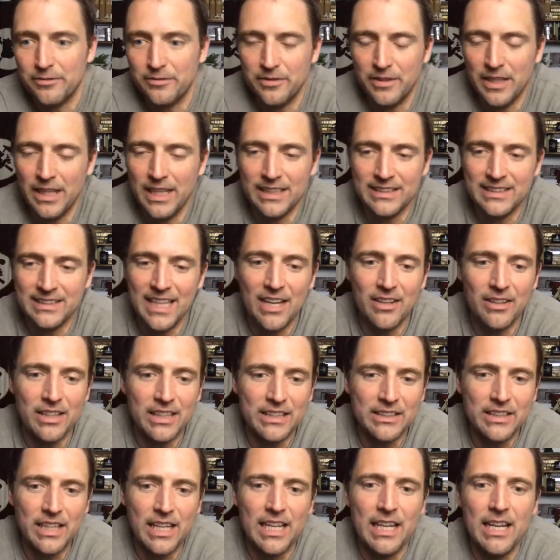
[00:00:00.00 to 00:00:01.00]
And it's not
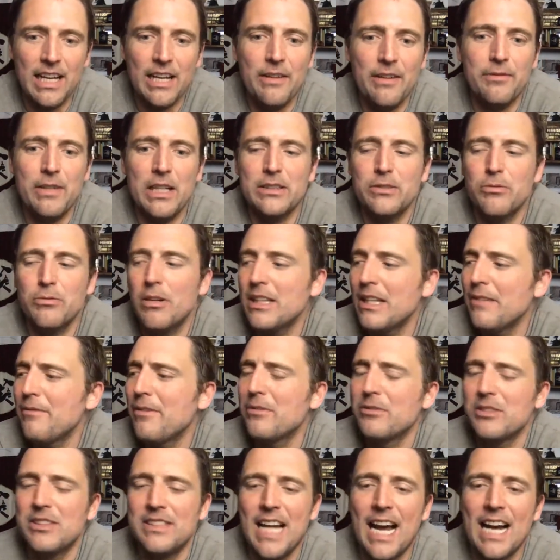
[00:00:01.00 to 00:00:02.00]
like it's one thing if it
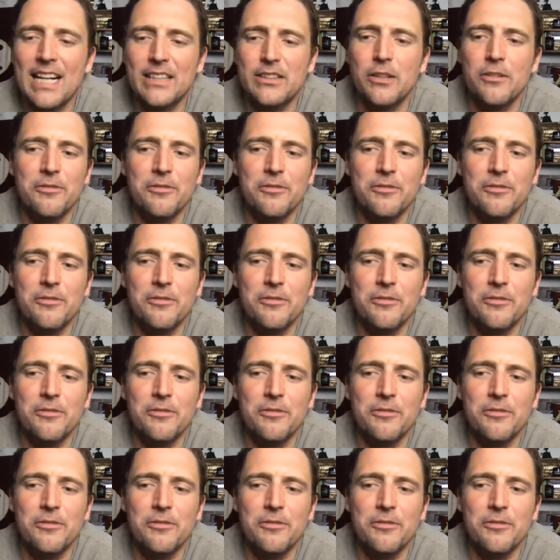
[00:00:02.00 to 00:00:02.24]
was Dr.